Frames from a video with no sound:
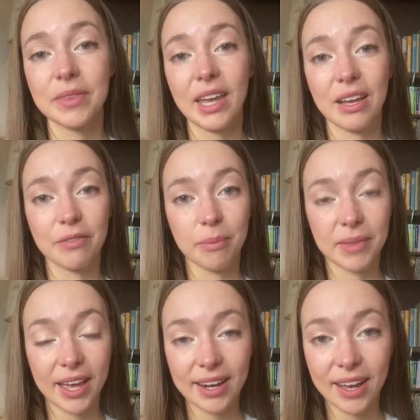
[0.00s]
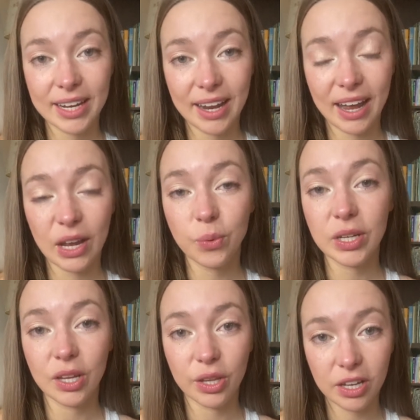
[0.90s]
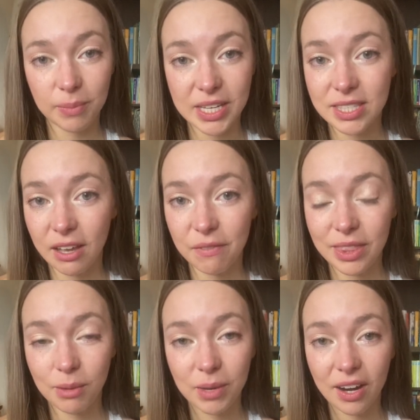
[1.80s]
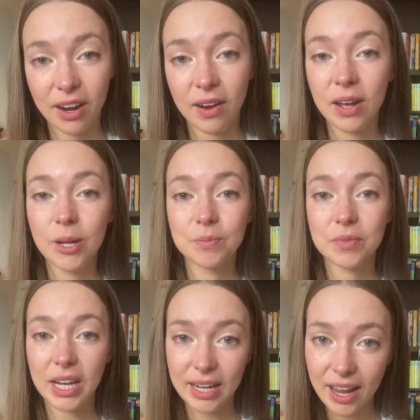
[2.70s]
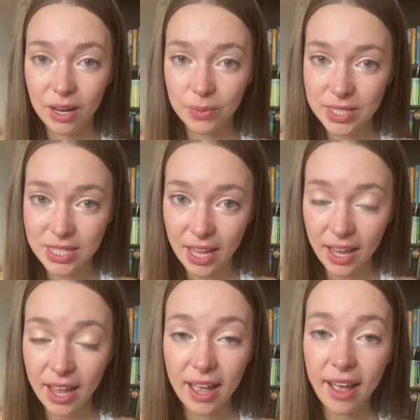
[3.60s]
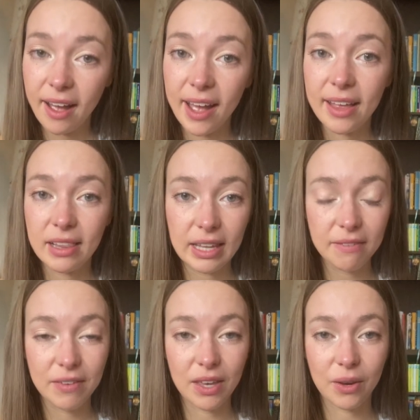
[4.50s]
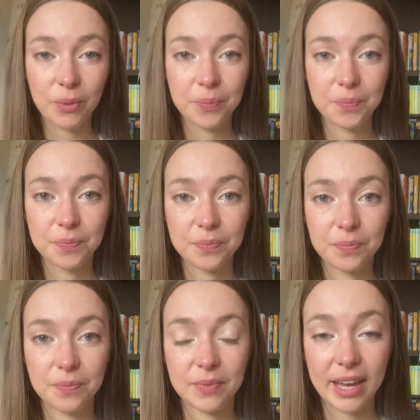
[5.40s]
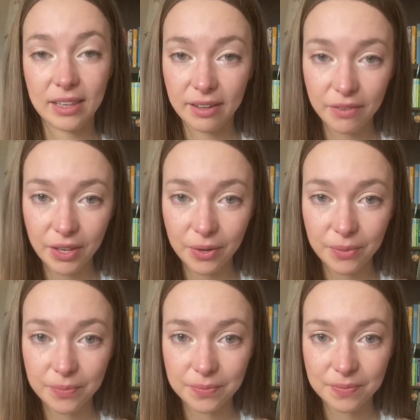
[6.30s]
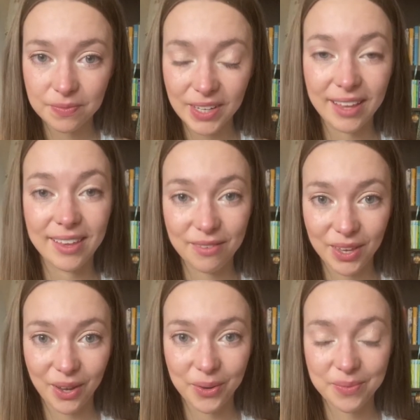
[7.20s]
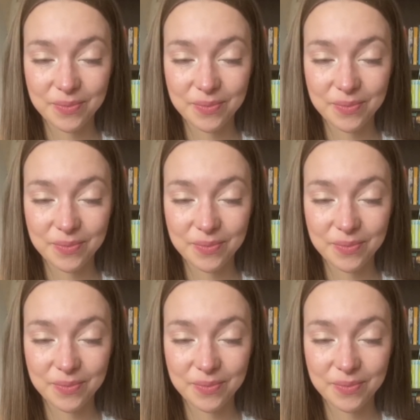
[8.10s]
And from then on, I would look myself in the mirror and I would say, I love you. I love you. I love you.